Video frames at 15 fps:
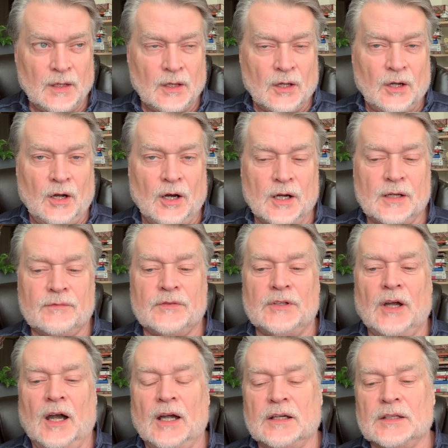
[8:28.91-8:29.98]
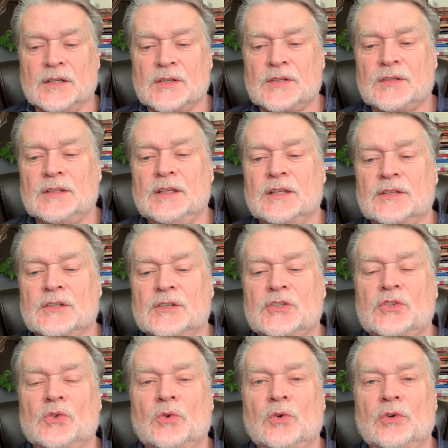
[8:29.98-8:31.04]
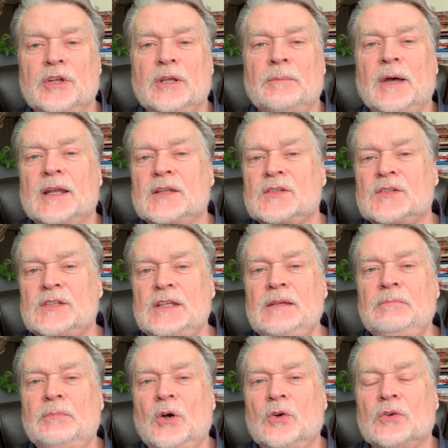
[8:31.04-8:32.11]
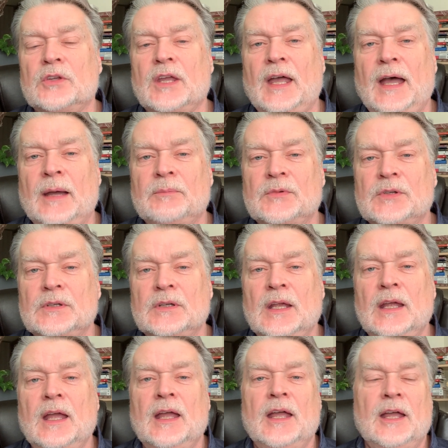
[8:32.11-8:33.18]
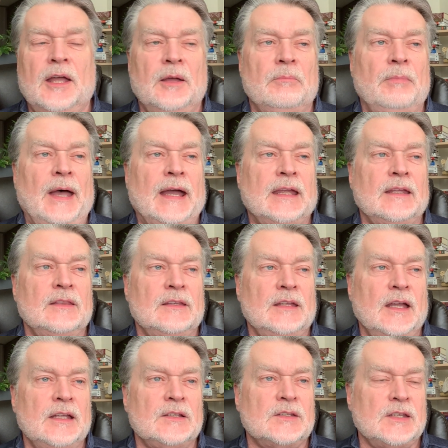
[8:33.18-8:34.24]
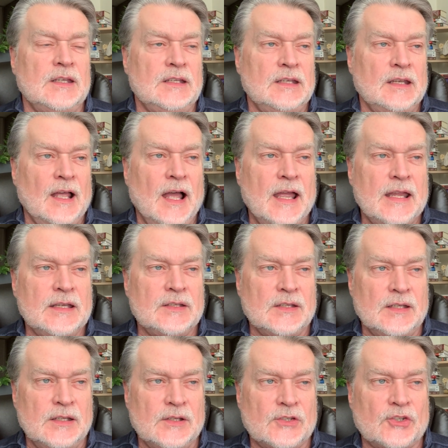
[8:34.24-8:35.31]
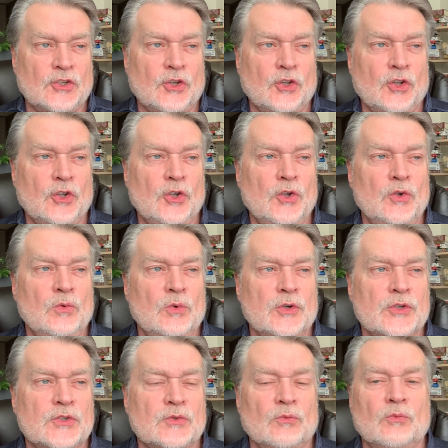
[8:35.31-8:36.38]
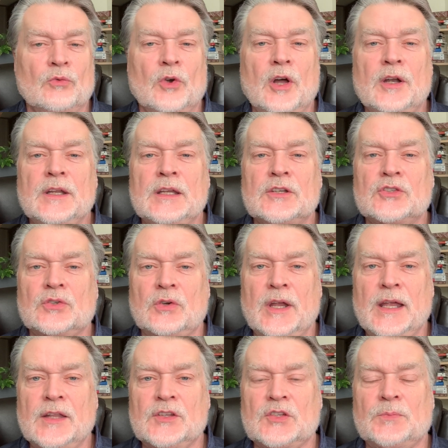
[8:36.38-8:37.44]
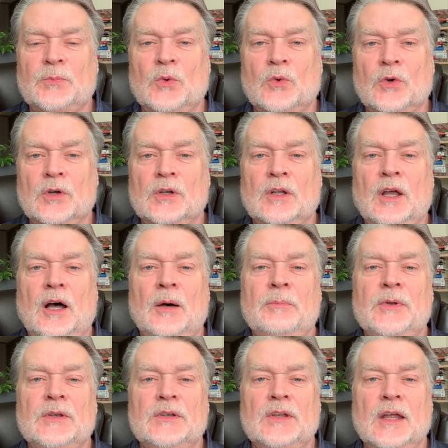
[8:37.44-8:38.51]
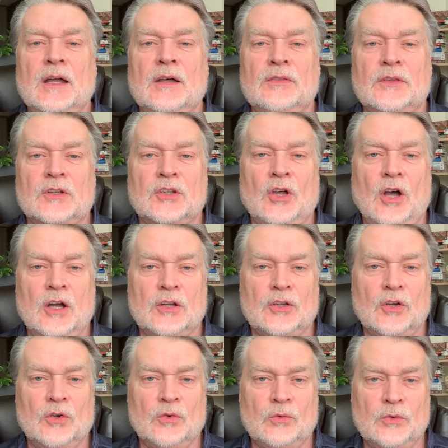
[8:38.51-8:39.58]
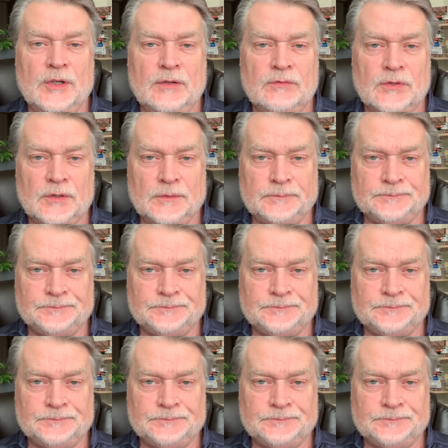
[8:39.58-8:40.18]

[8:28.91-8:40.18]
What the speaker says: Heart of Darkness is a story about a steamboat captain back in the 1890s who was running transport up and down the Congo River.